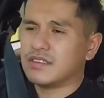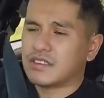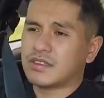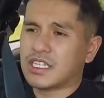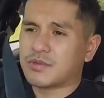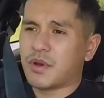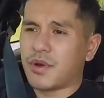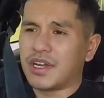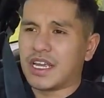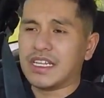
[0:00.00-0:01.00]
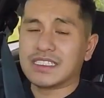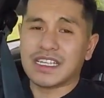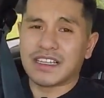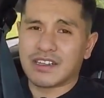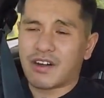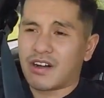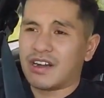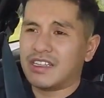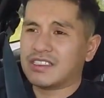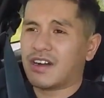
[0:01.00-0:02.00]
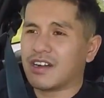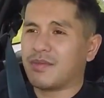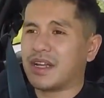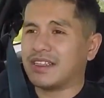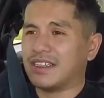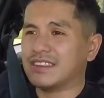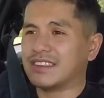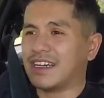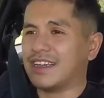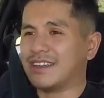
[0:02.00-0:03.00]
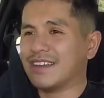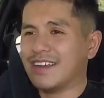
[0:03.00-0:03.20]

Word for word: So since we're already inside the car, let's talk about the inside.